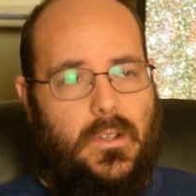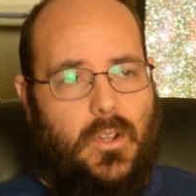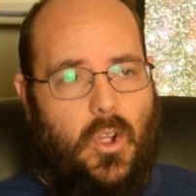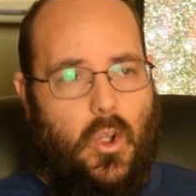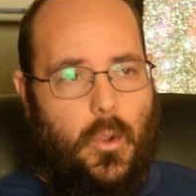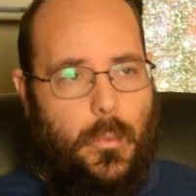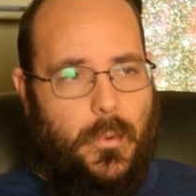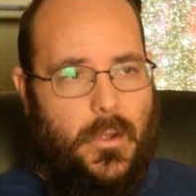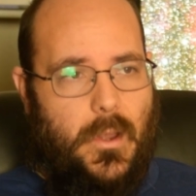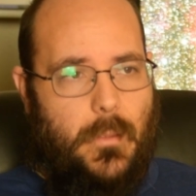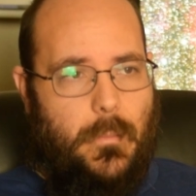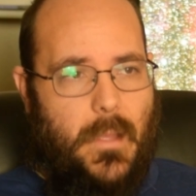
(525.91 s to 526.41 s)

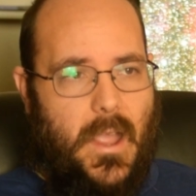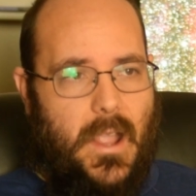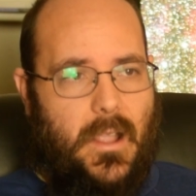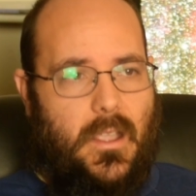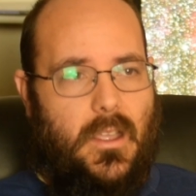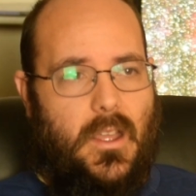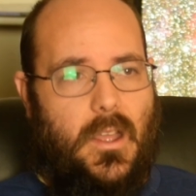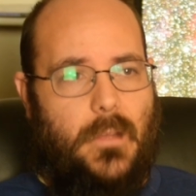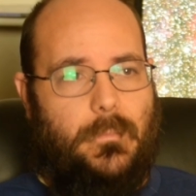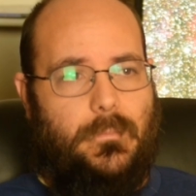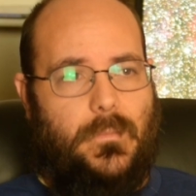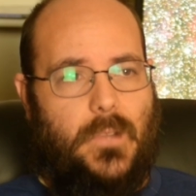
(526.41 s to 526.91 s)
Opened it back
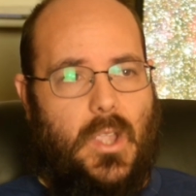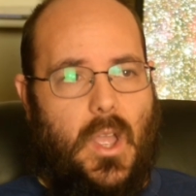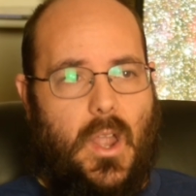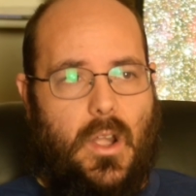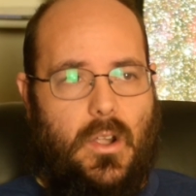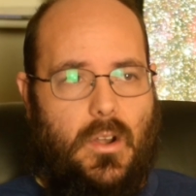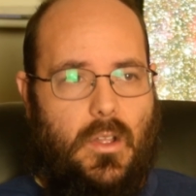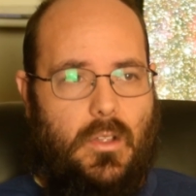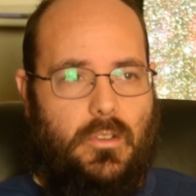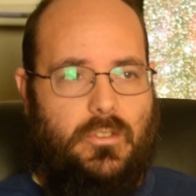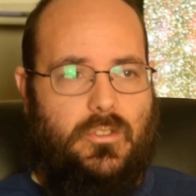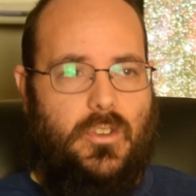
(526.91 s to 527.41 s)
up, got
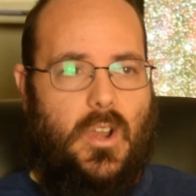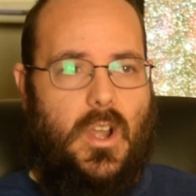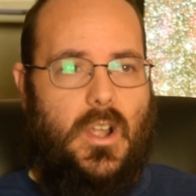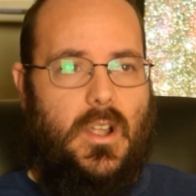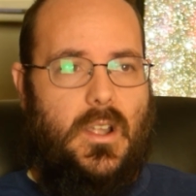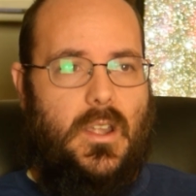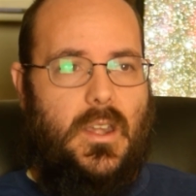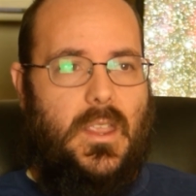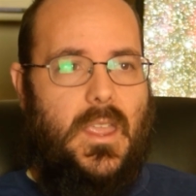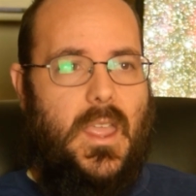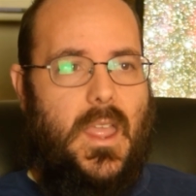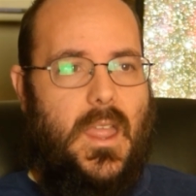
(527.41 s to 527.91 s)
it all
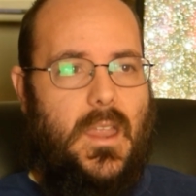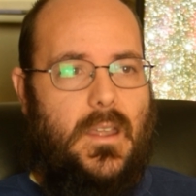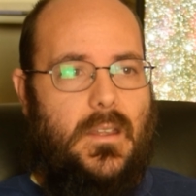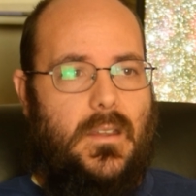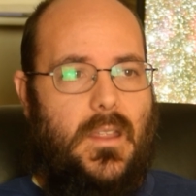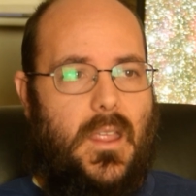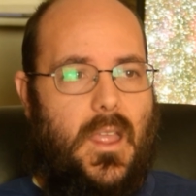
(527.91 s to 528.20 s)
started again,